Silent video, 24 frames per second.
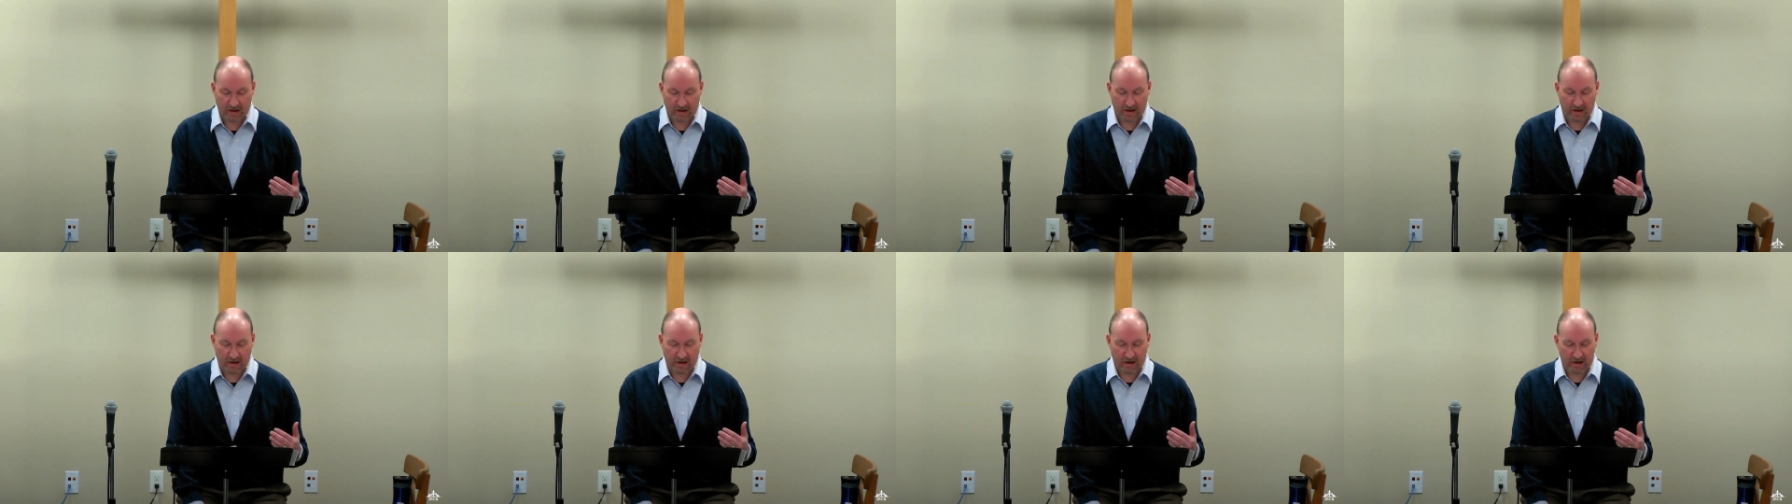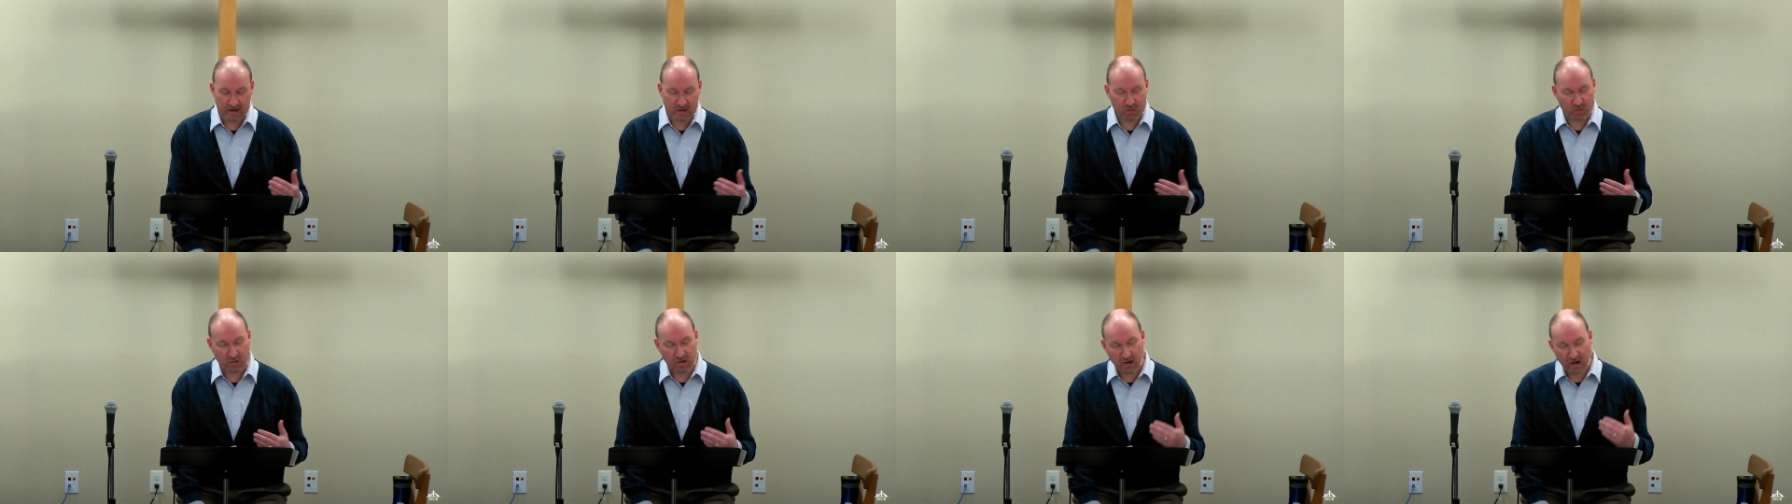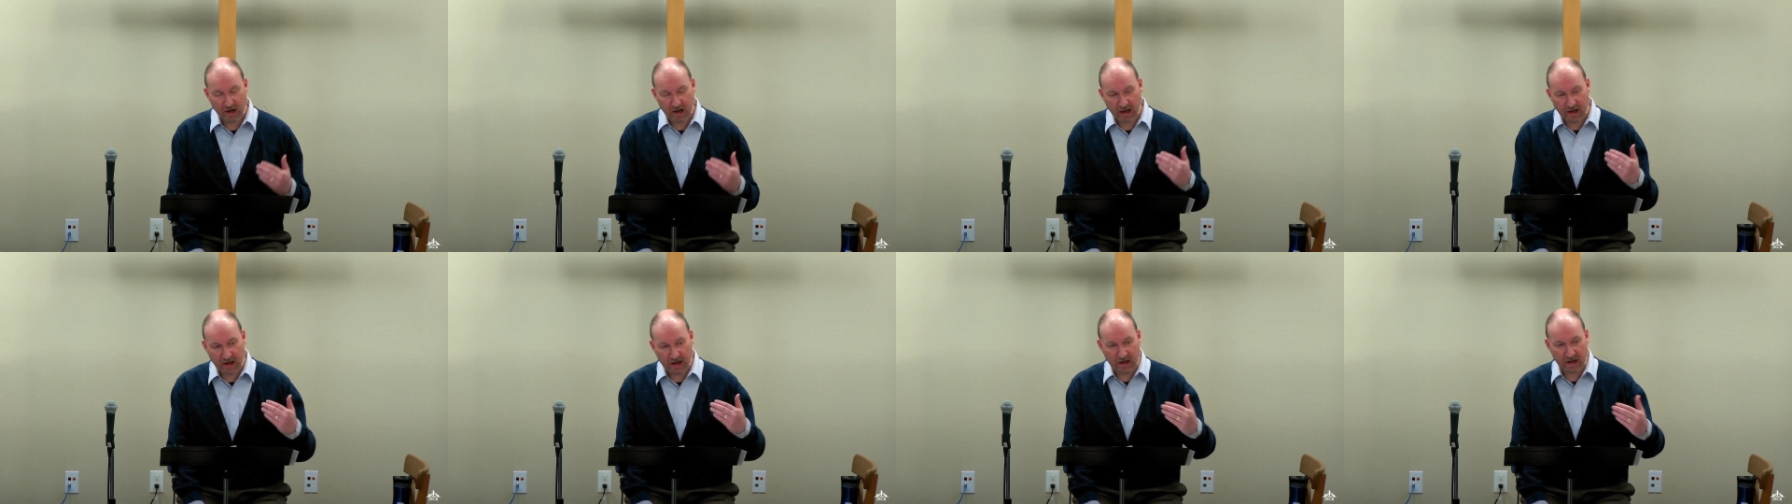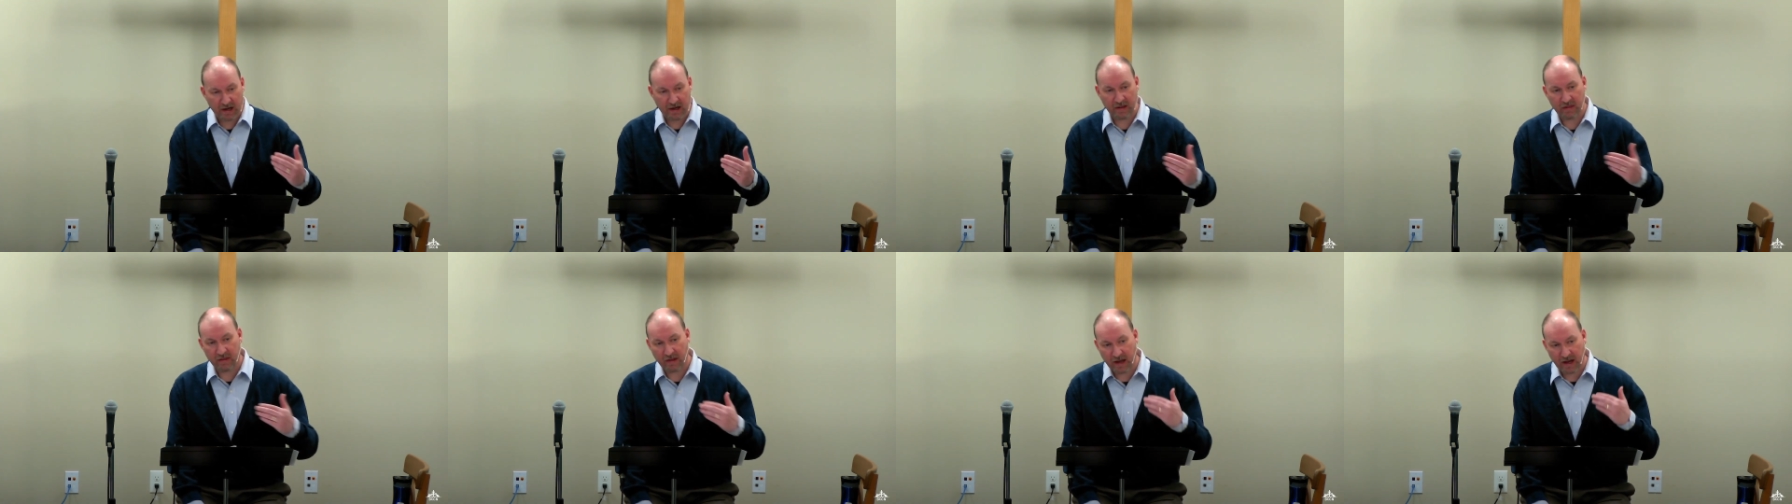And as we're heading
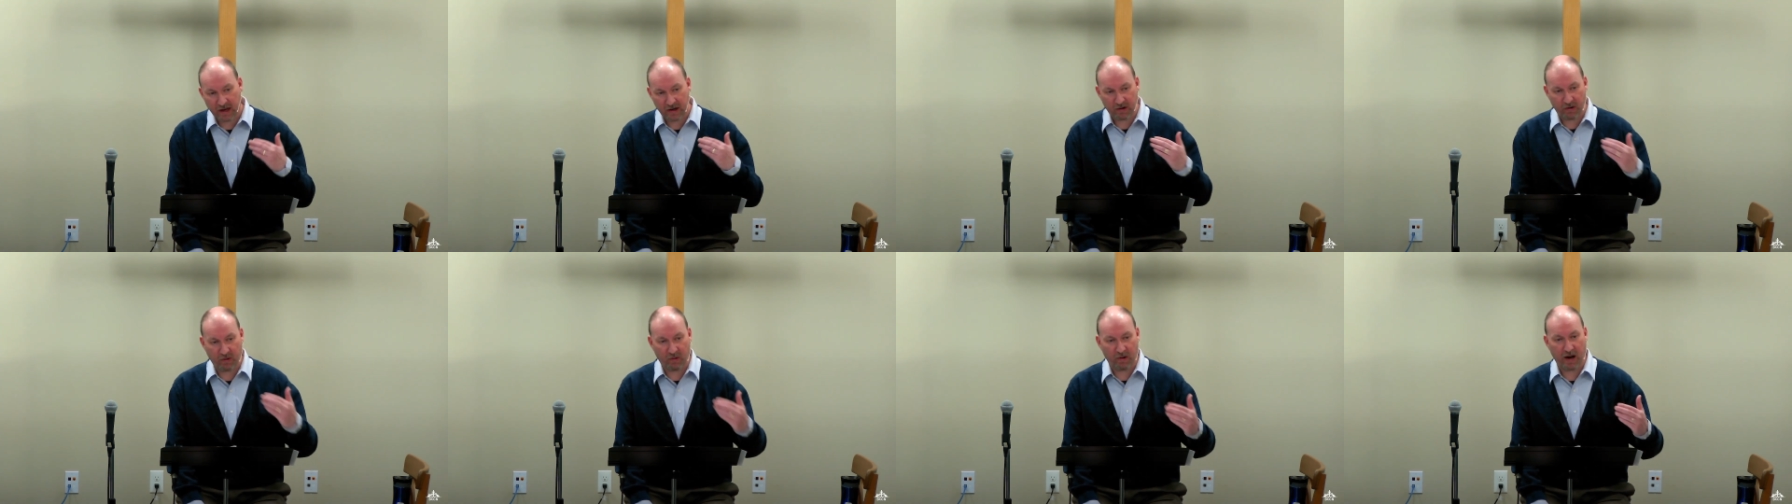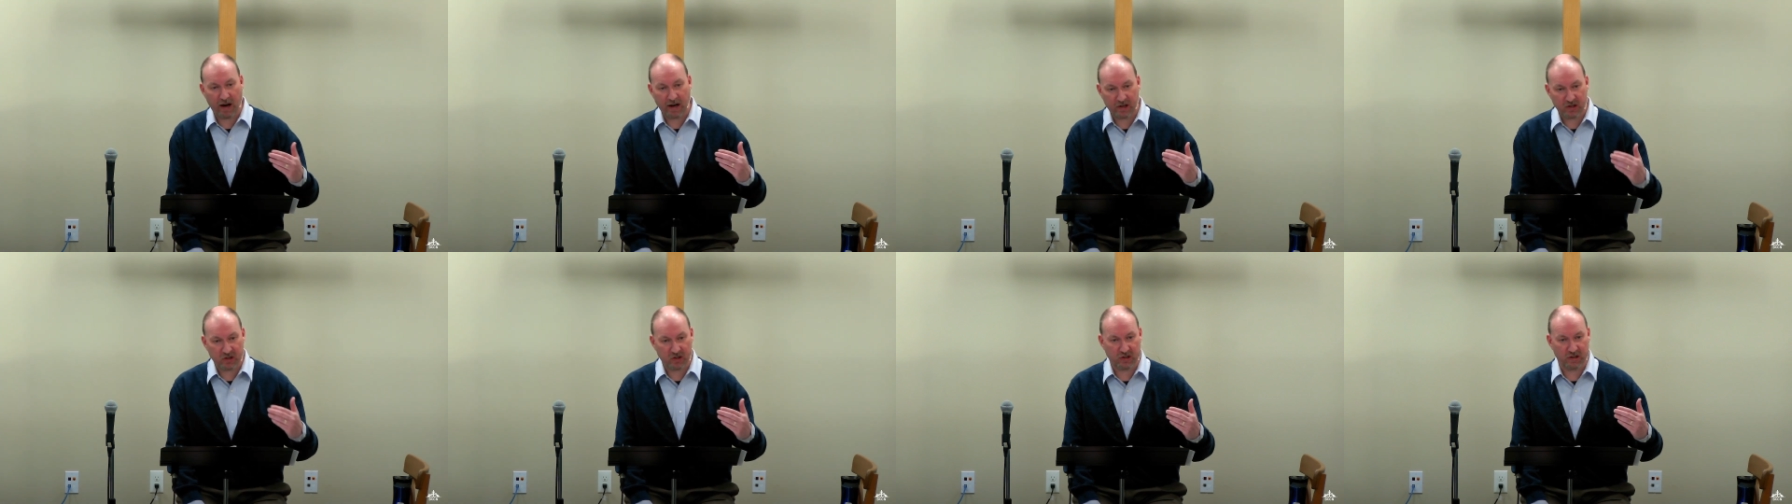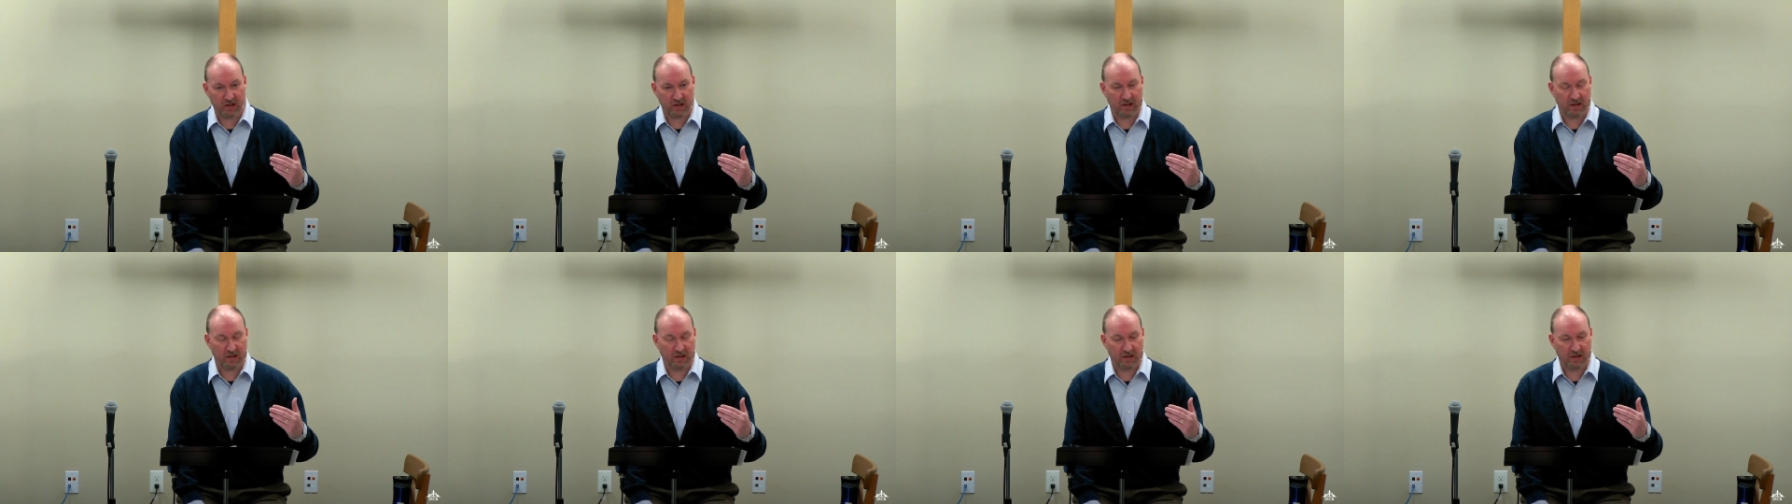in that direction,